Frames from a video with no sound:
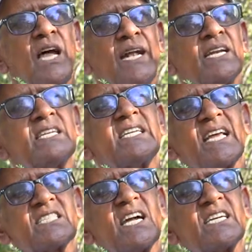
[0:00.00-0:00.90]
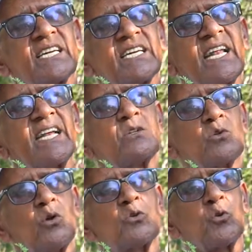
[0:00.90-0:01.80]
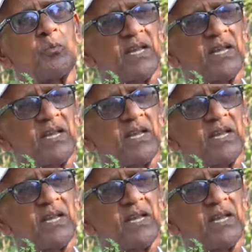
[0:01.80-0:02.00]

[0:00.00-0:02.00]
and it has got a great role to